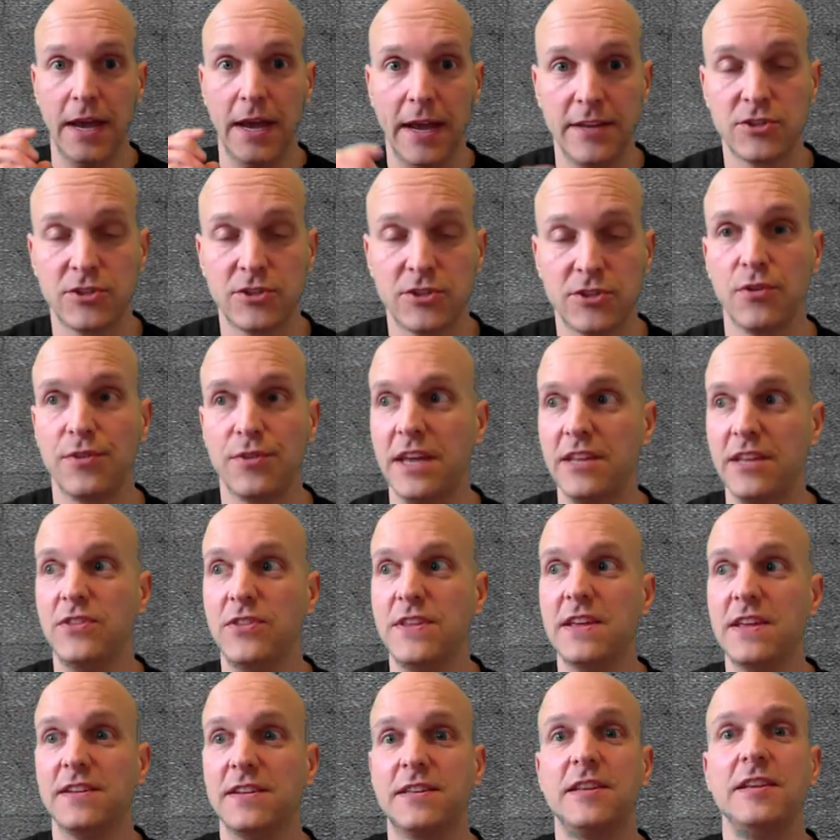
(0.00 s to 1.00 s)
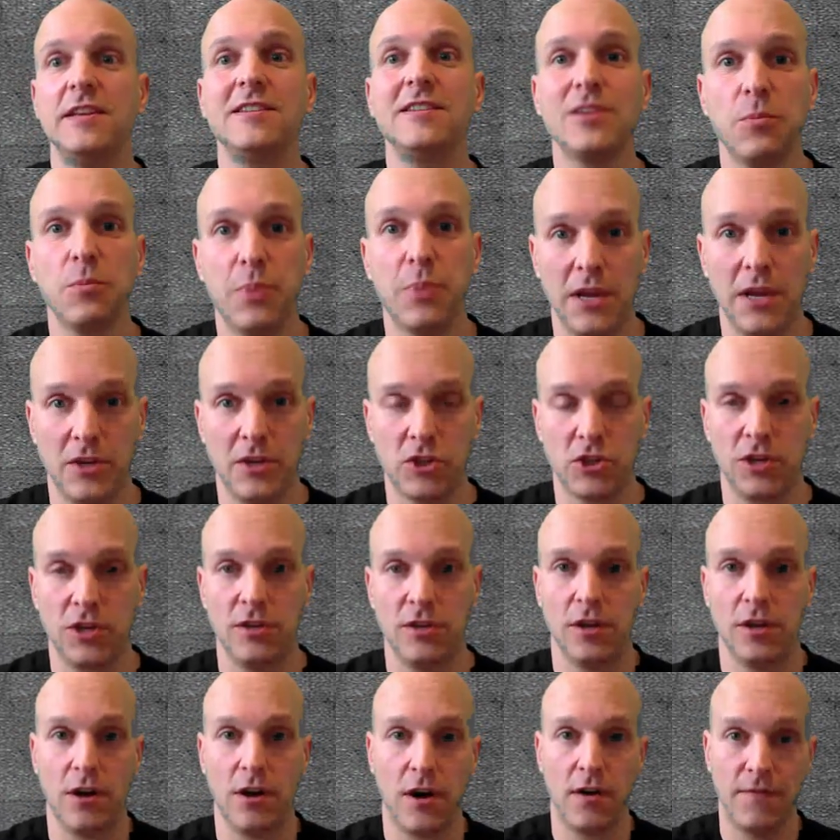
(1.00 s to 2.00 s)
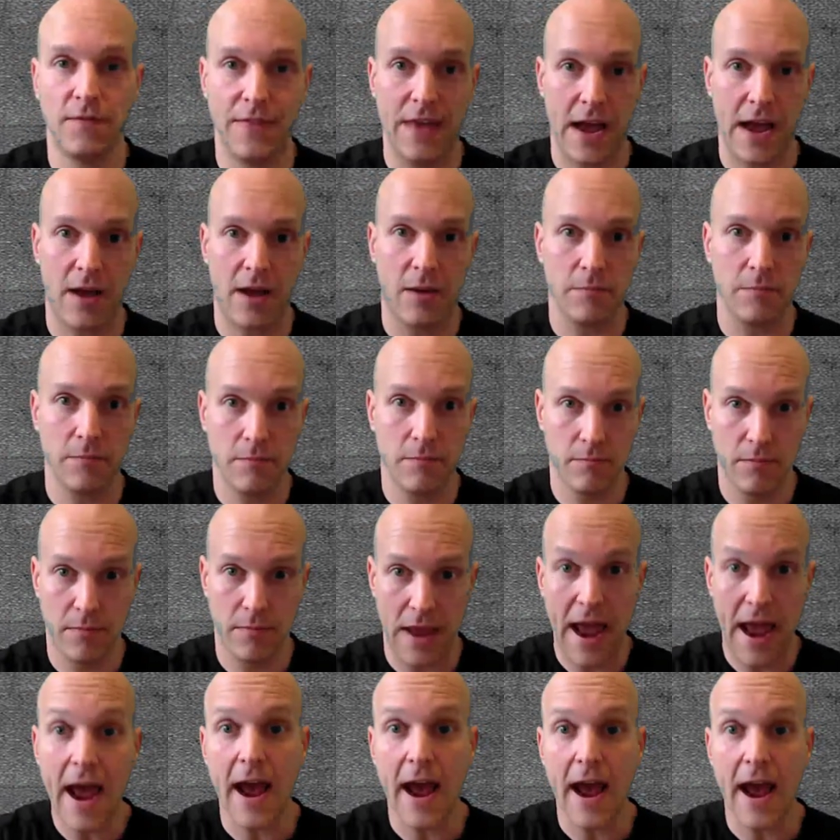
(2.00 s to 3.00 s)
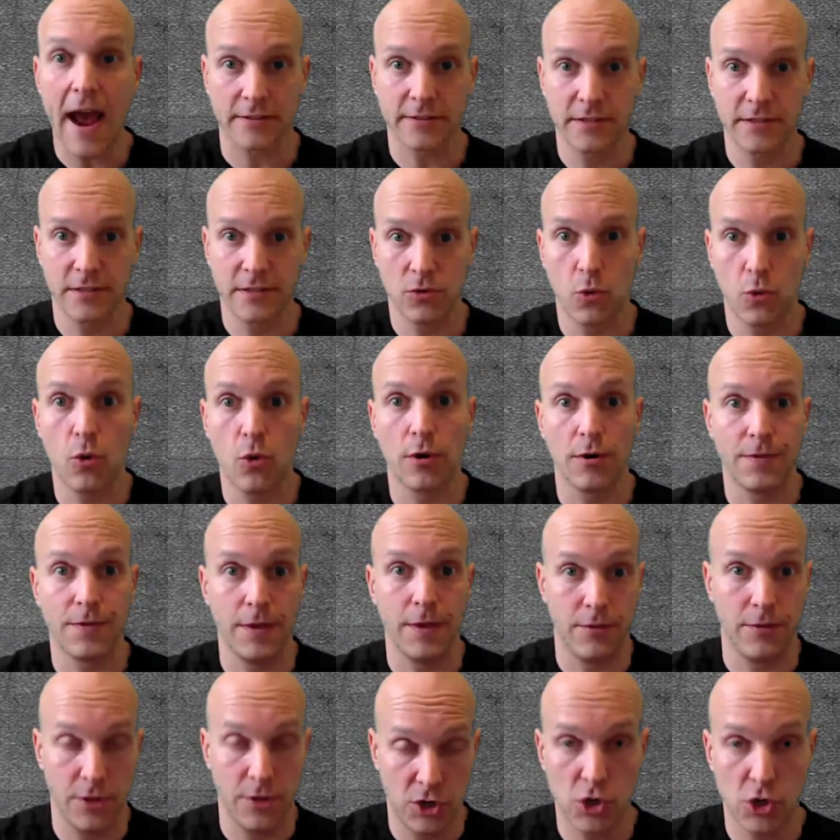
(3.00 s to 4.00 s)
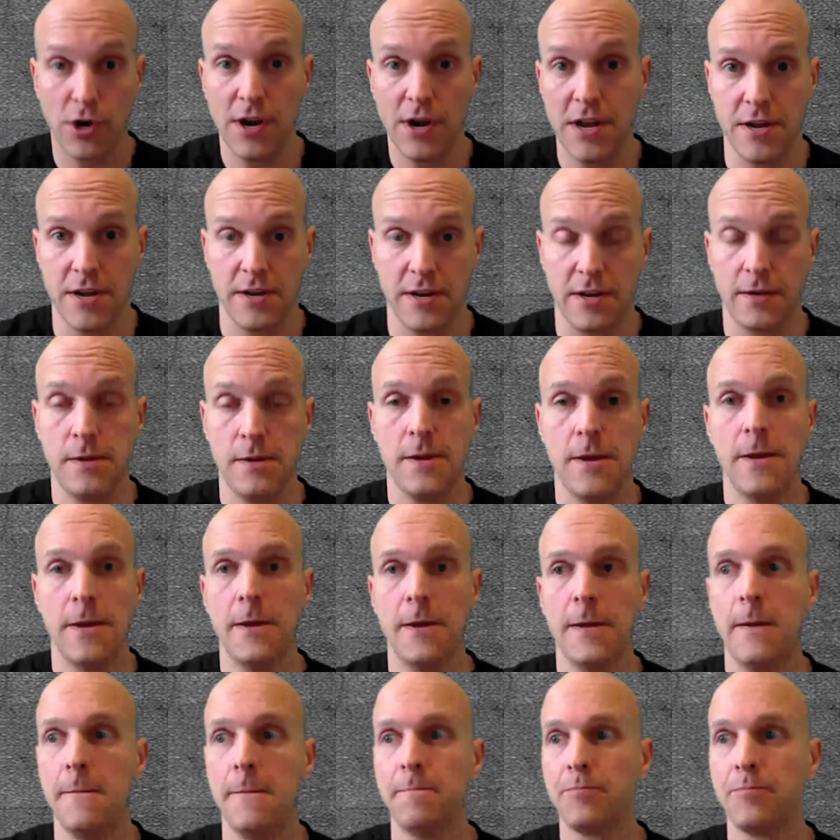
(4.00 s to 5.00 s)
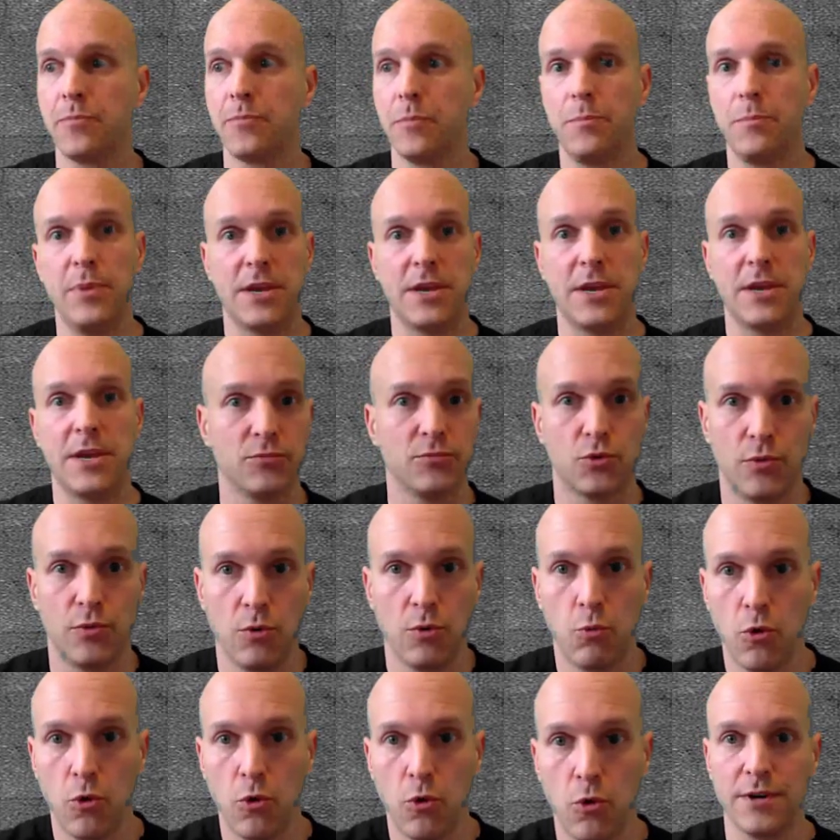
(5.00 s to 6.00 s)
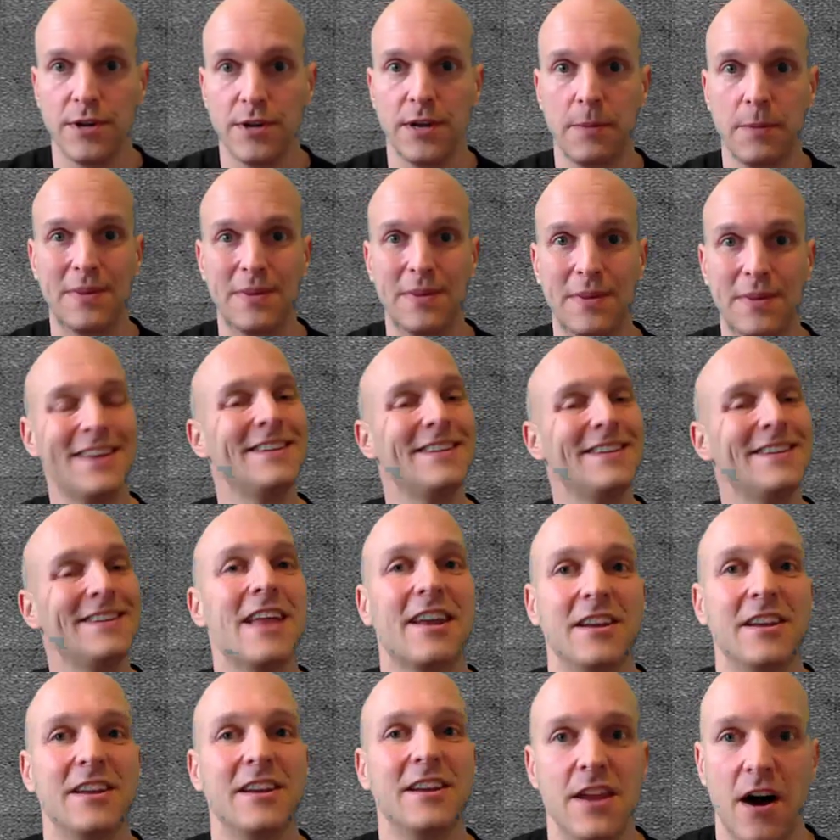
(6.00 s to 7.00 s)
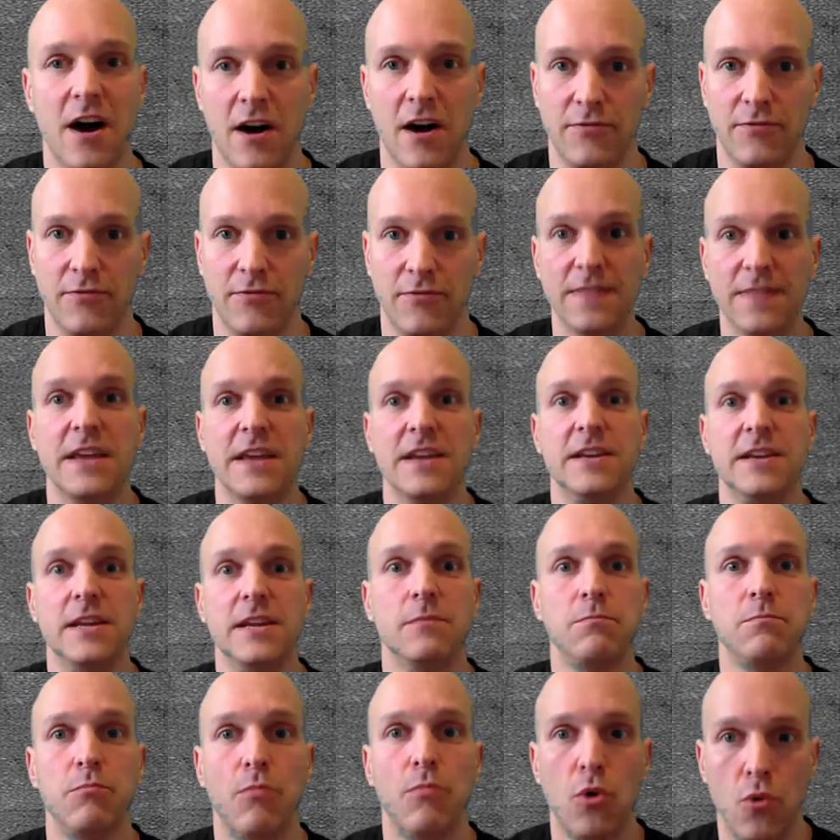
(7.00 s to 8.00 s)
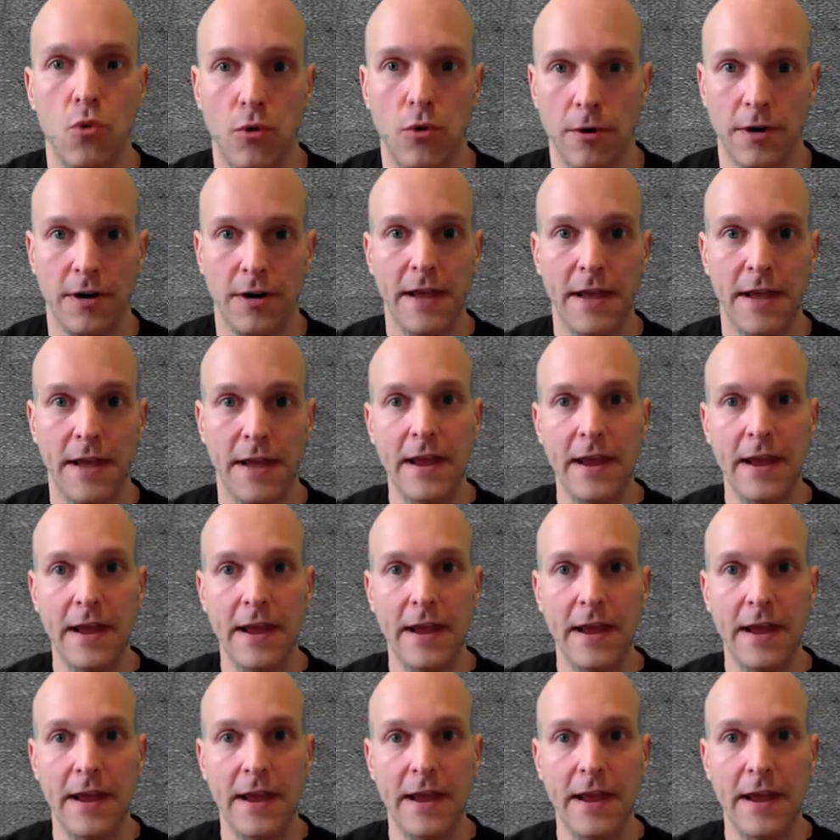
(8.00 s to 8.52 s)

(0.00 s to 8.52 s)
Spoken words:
And so then the anticipation of that act or the training becomes rewarding, but then it's not enough. They need more.